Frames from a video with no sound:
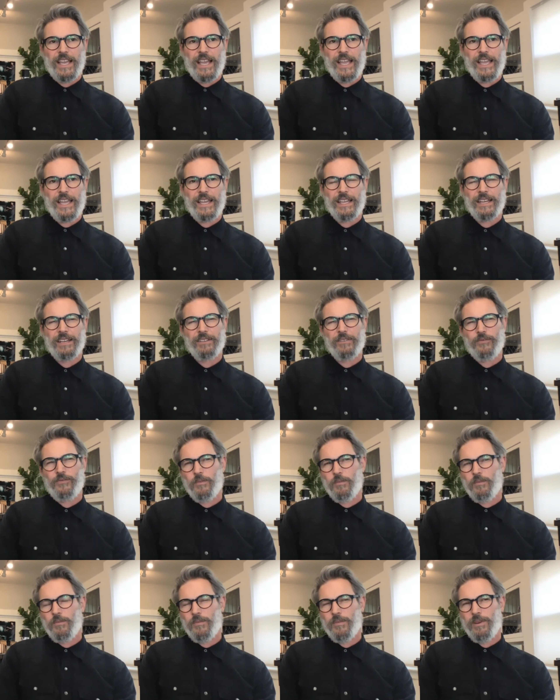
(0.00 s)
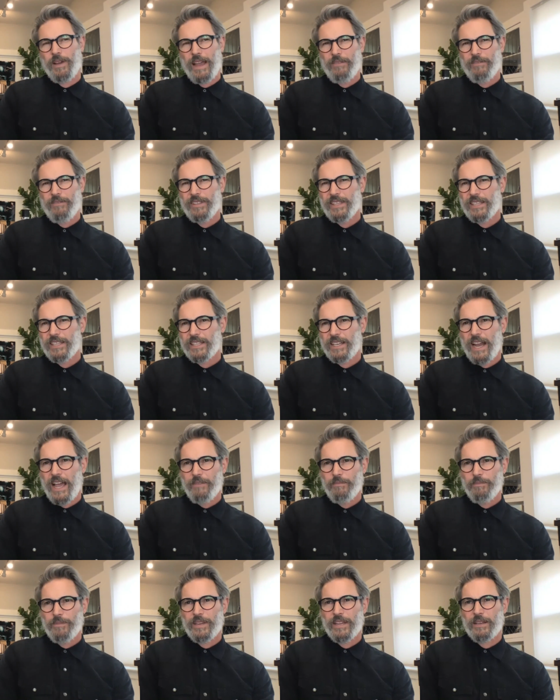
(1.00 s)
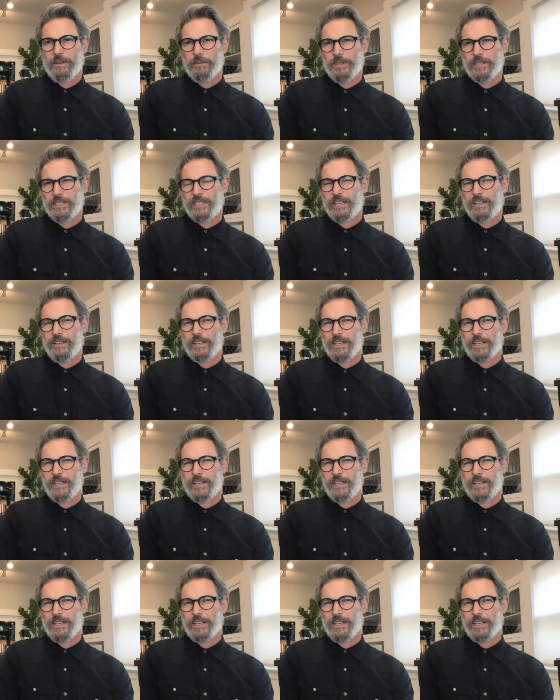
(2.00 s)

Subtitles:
And from everything that I've been able to tell,